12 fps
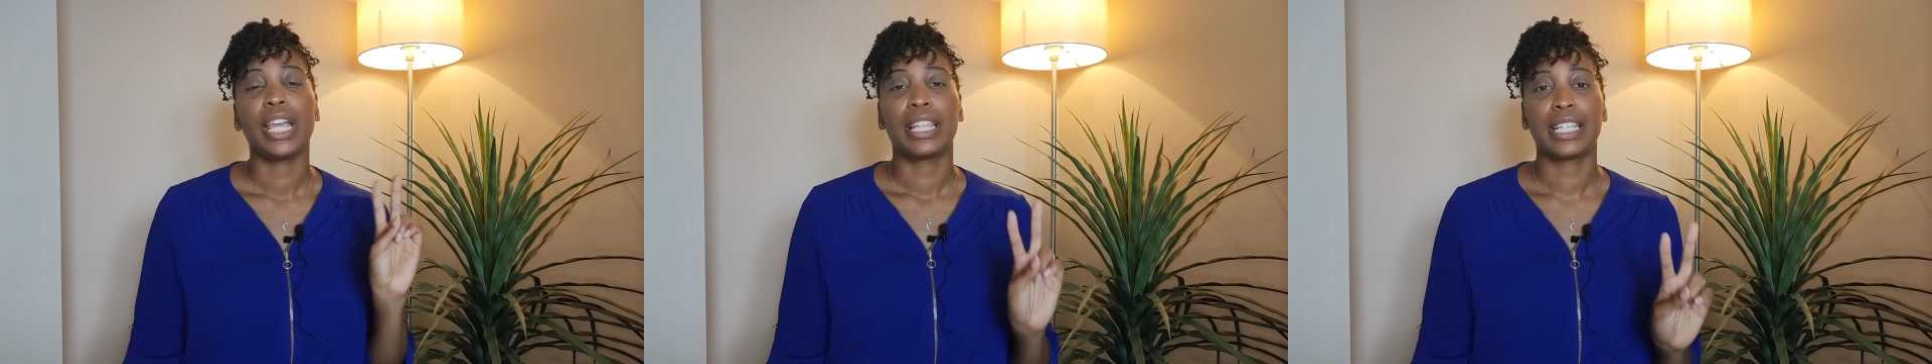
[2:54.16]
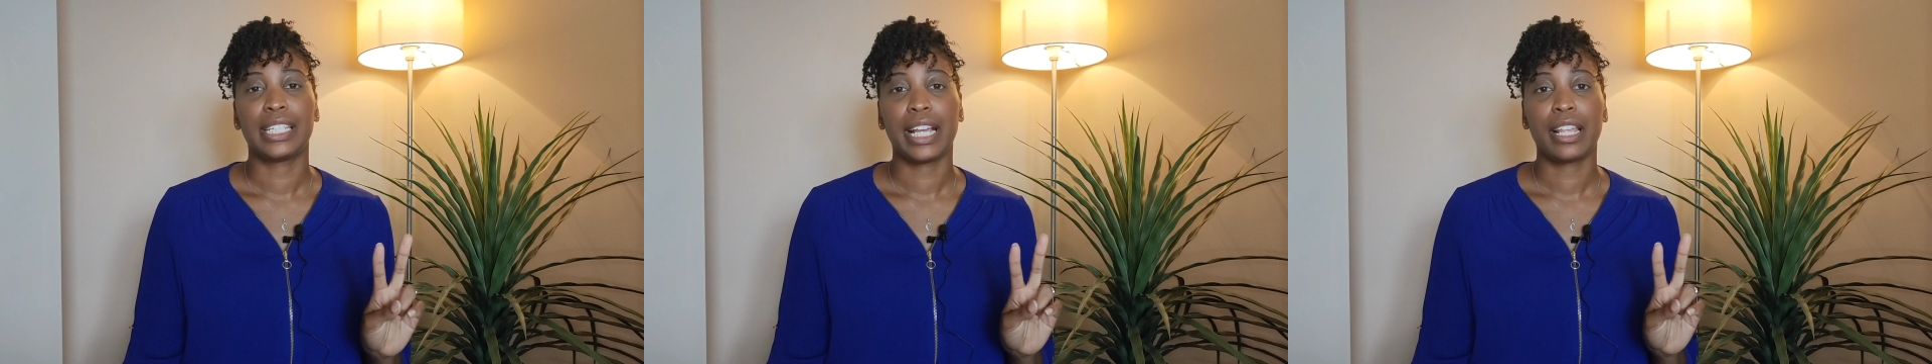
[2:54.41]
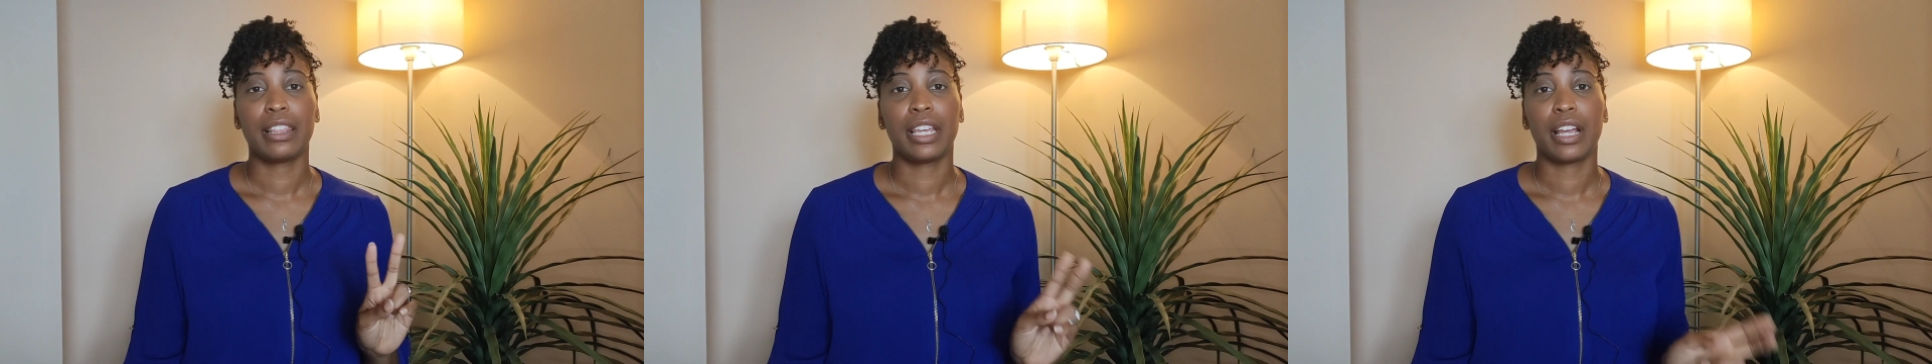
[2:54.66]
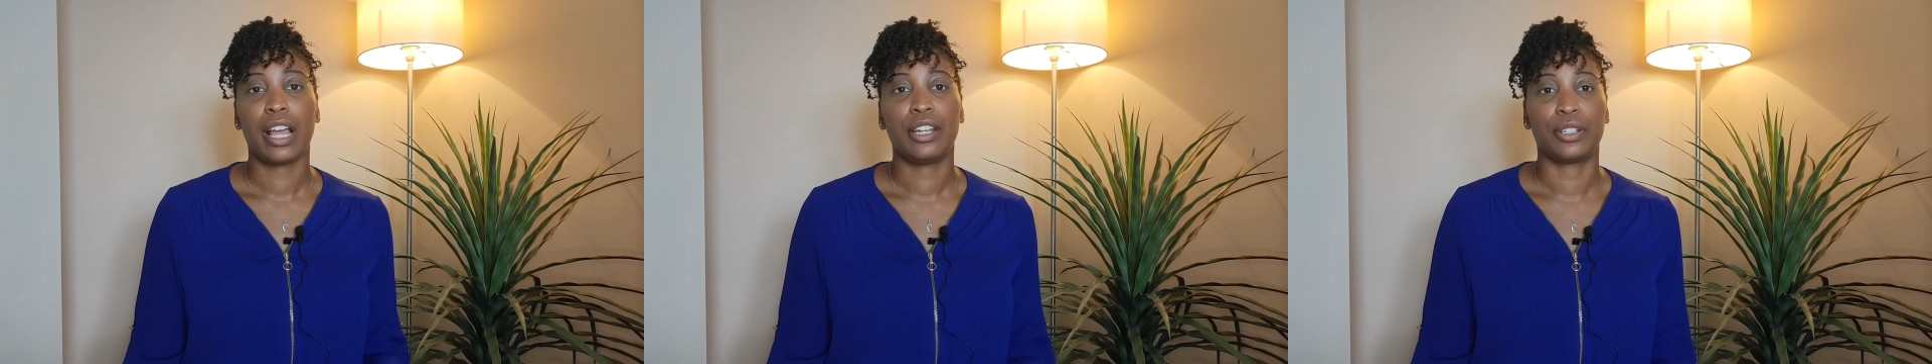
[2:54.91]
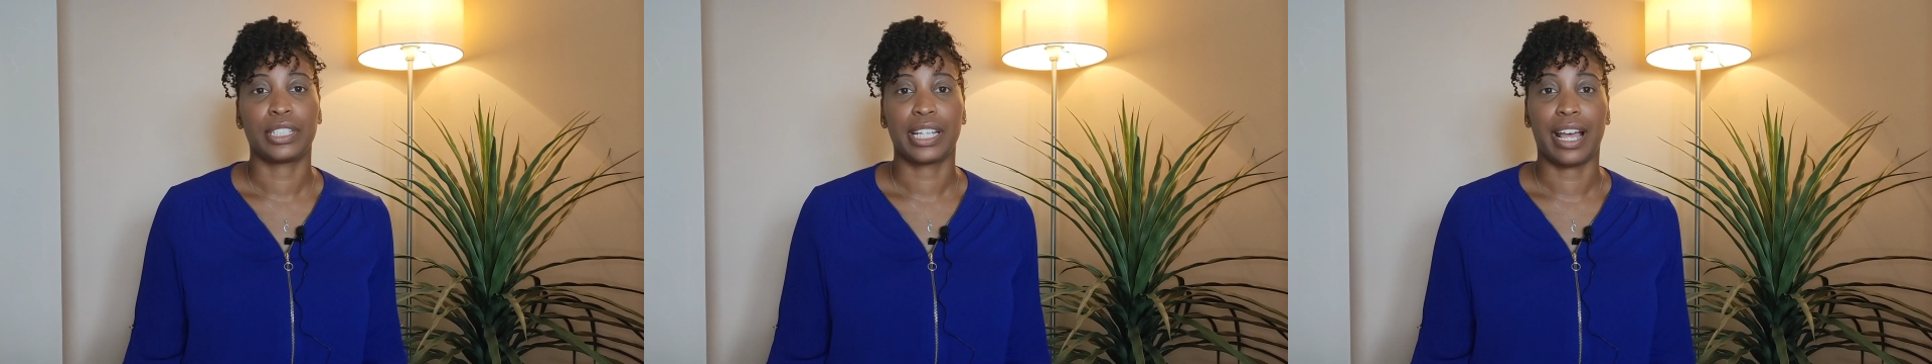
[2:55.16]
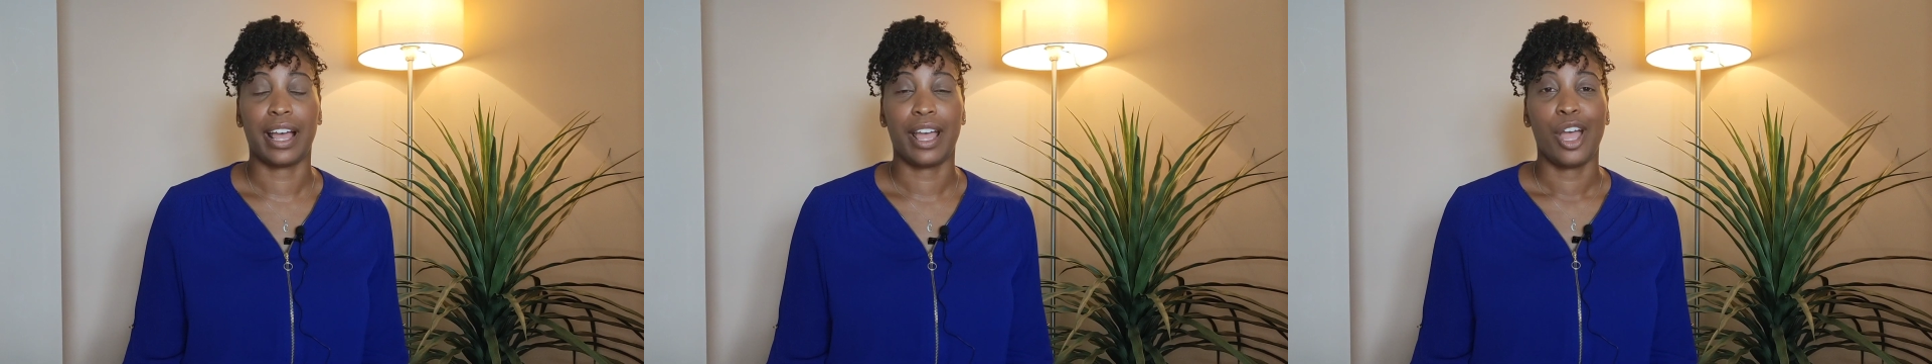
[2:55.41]
The second thing I looked
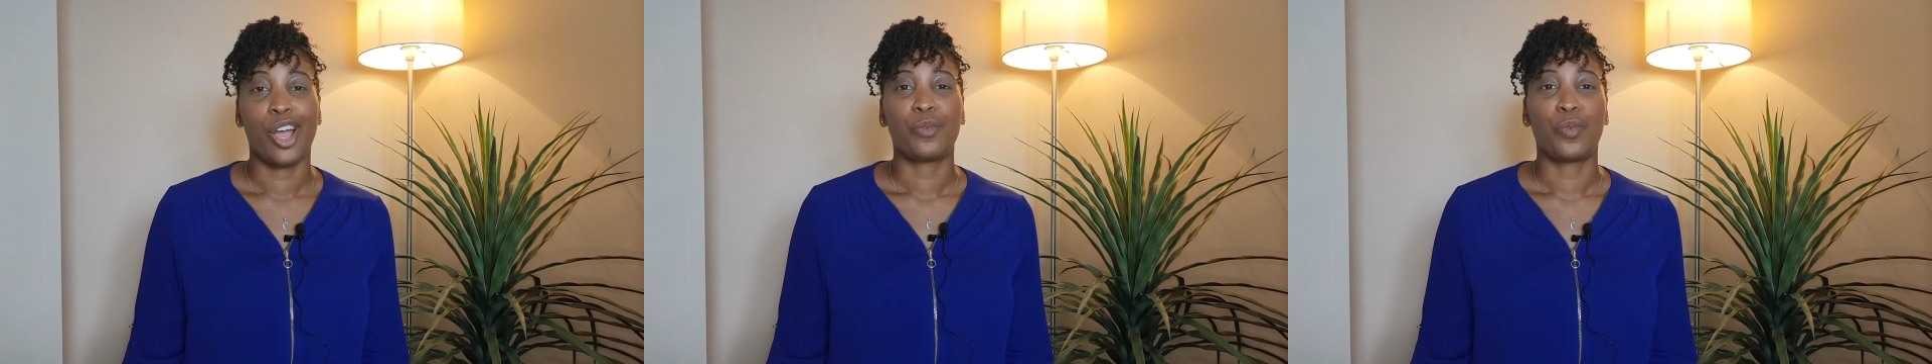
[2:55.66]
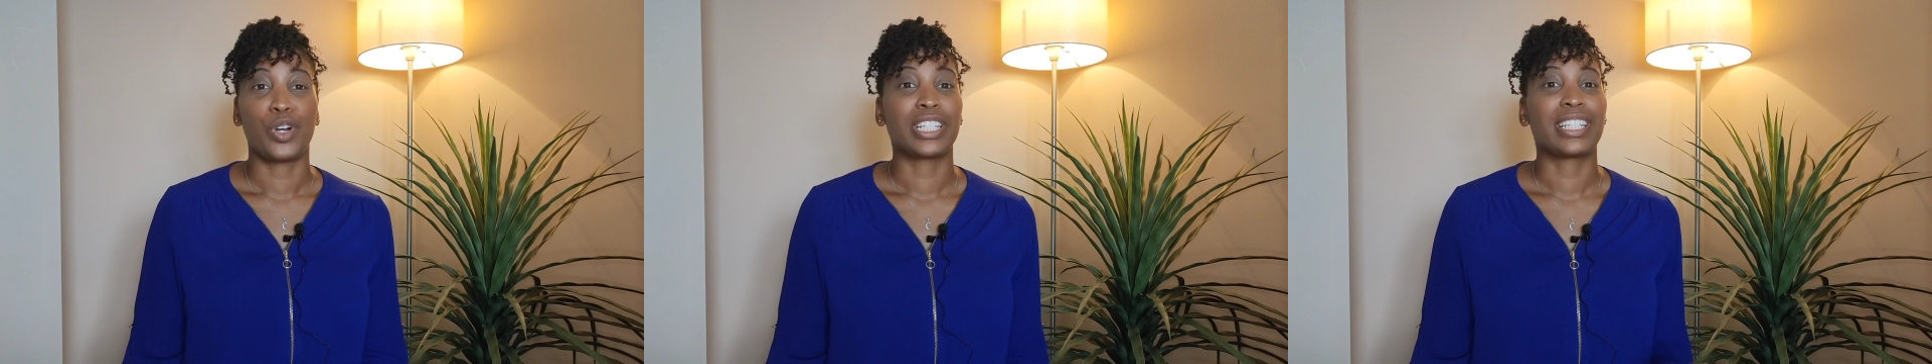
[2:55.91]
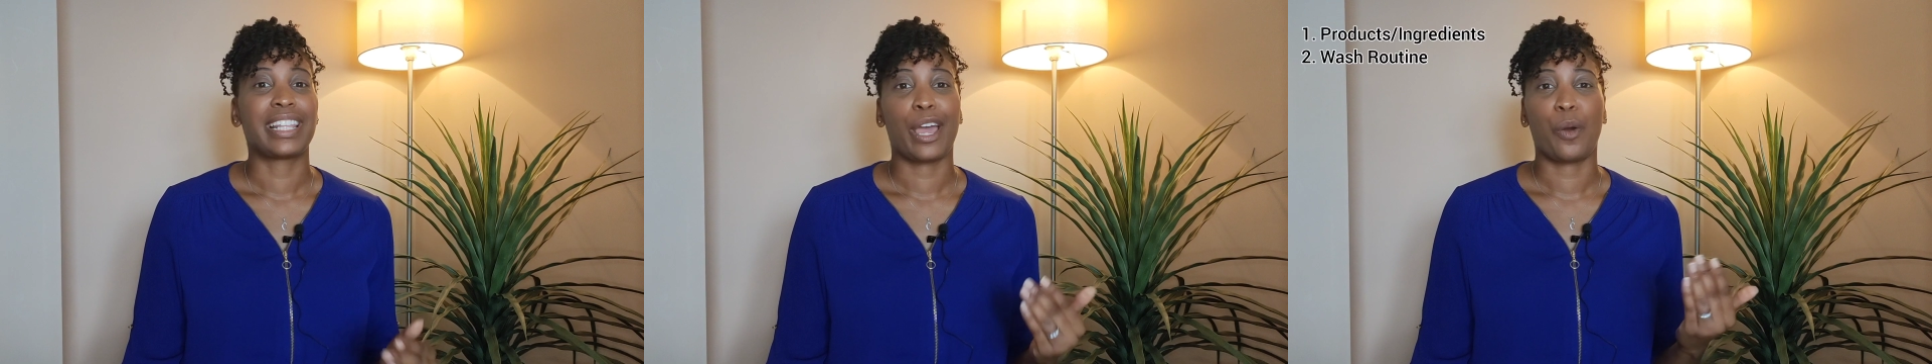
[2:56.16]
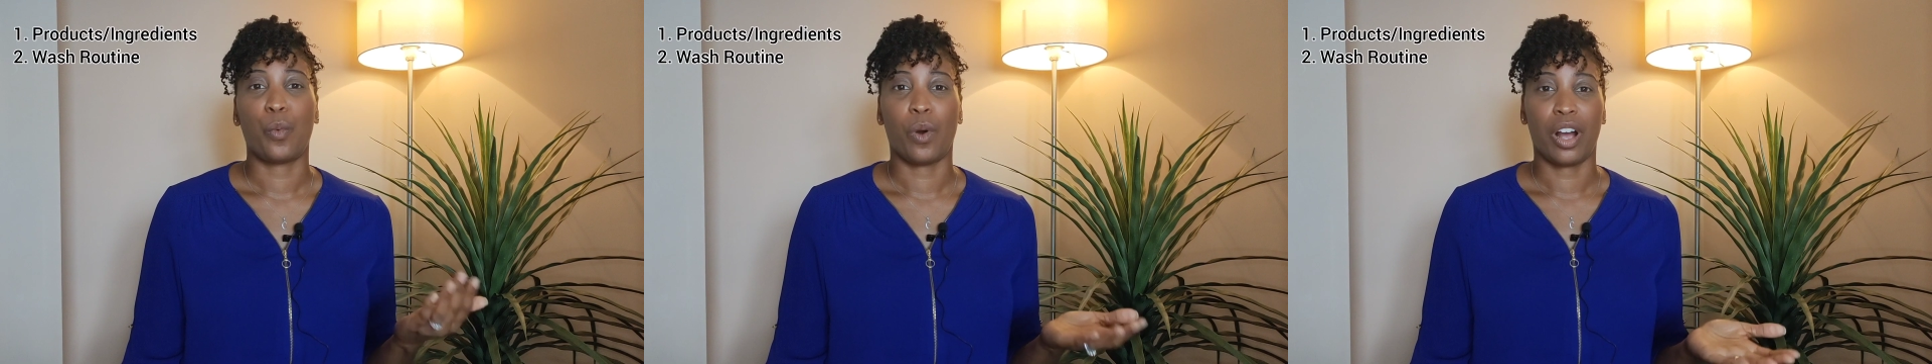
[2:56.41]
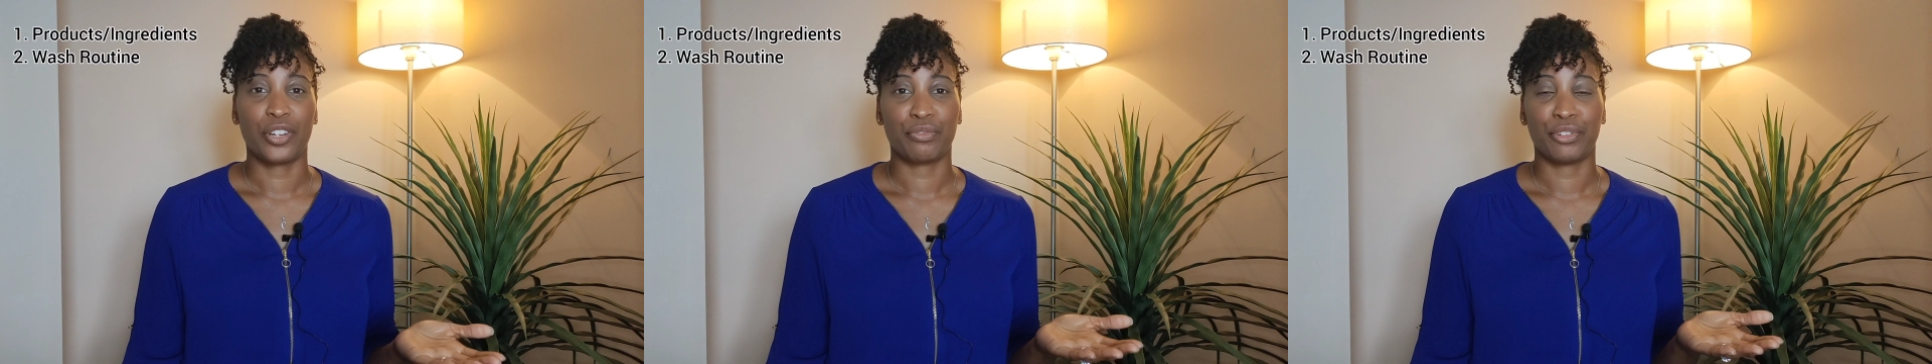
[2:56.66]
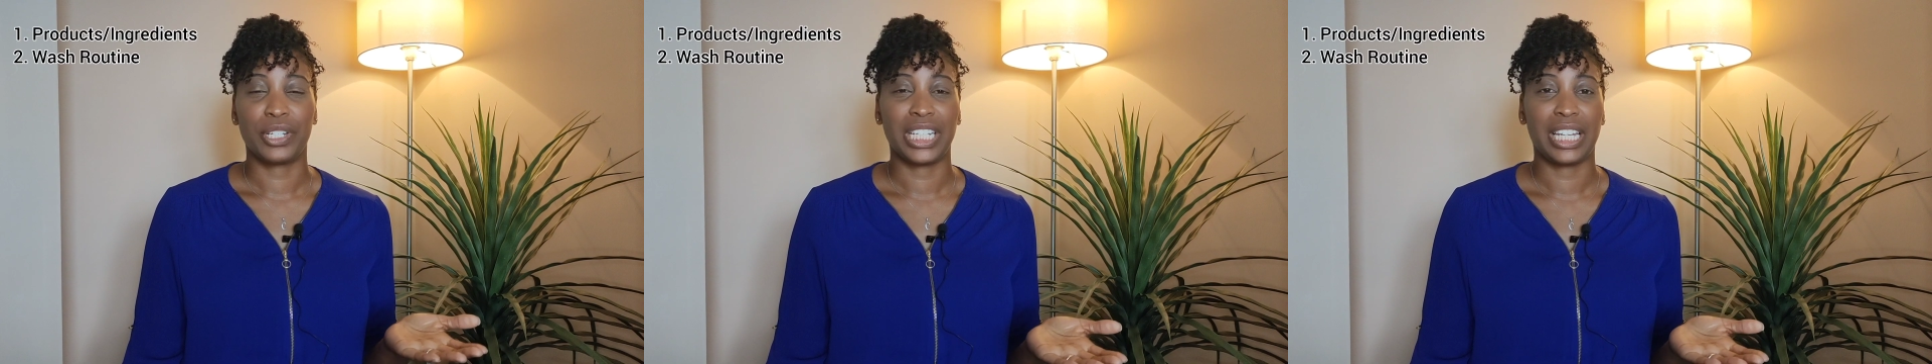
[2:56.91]
at was their wash
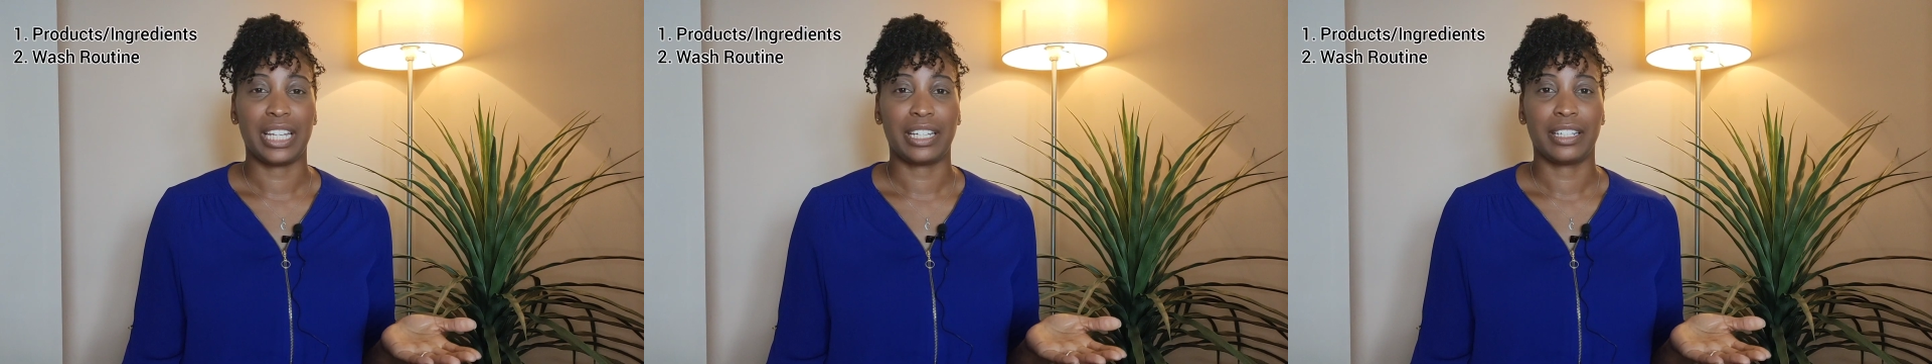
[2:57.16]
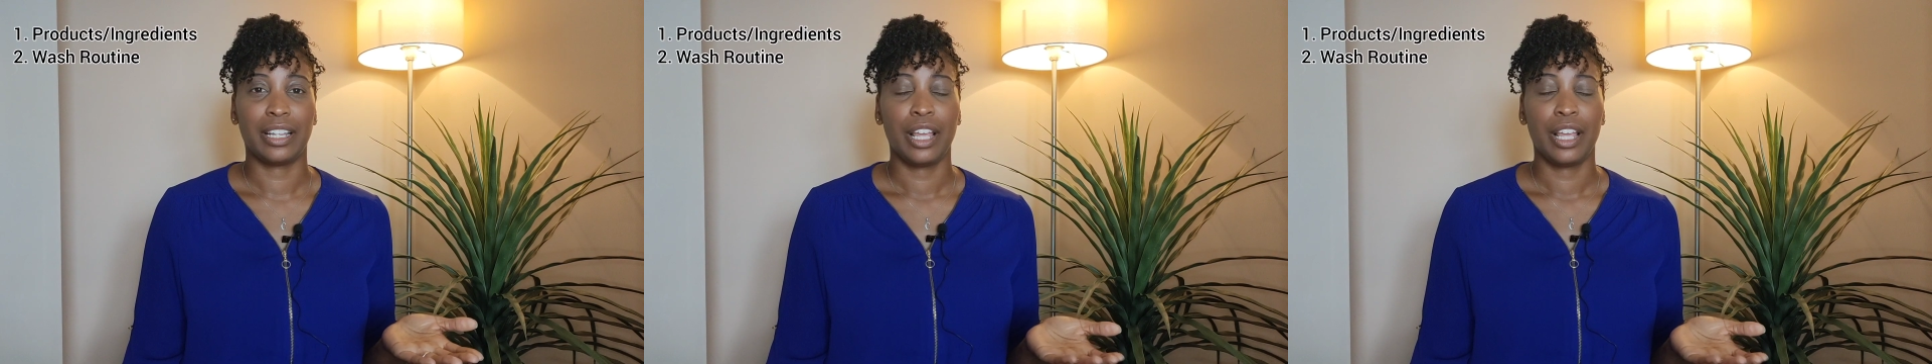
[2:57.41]
routine.